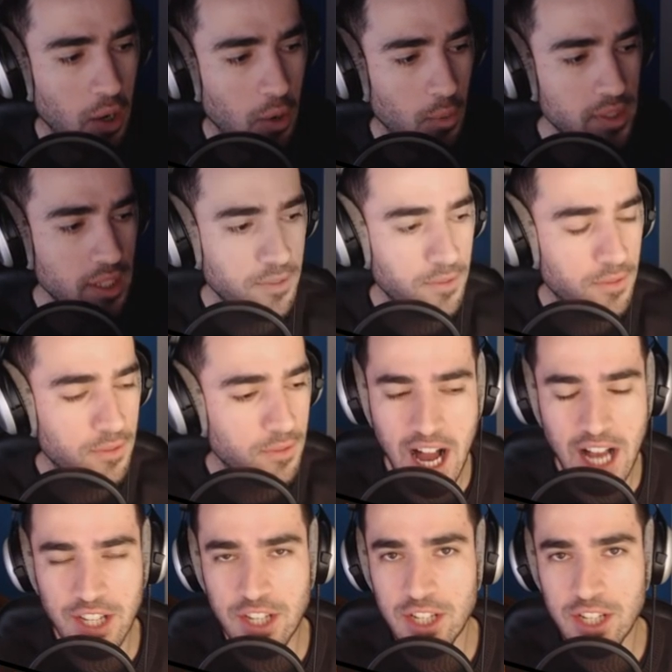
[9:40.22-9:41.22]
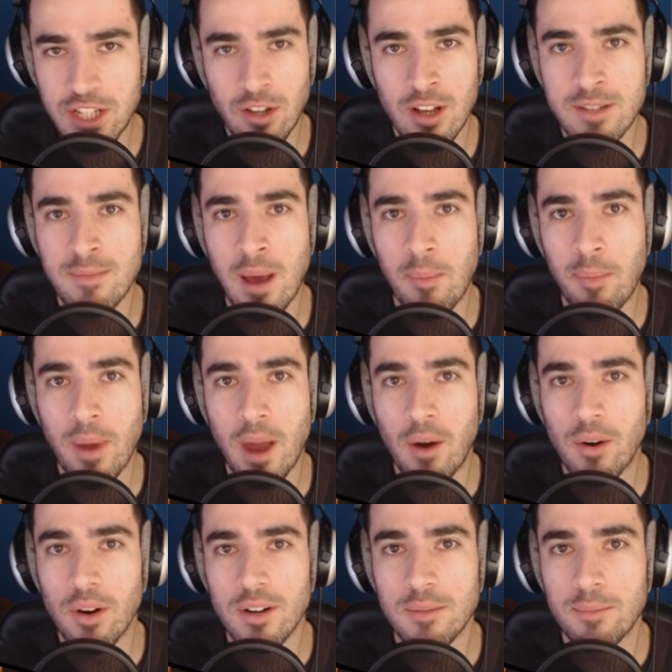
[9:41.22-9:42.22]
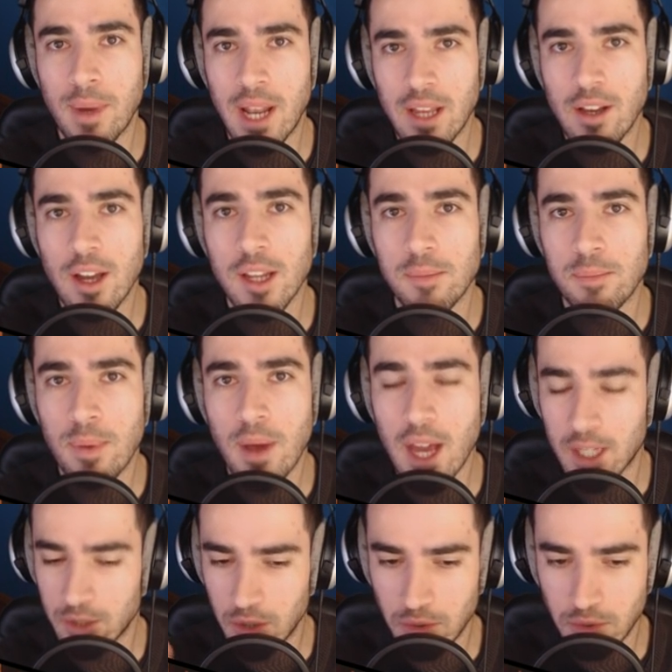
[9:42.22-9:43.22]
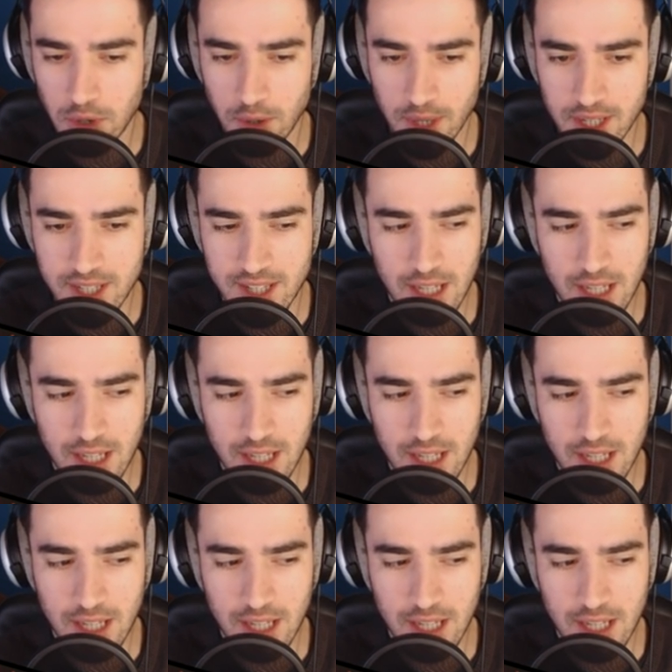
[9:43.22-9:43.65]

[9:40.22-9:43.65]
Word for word: What the I just lost my power, but I got it back, no worries.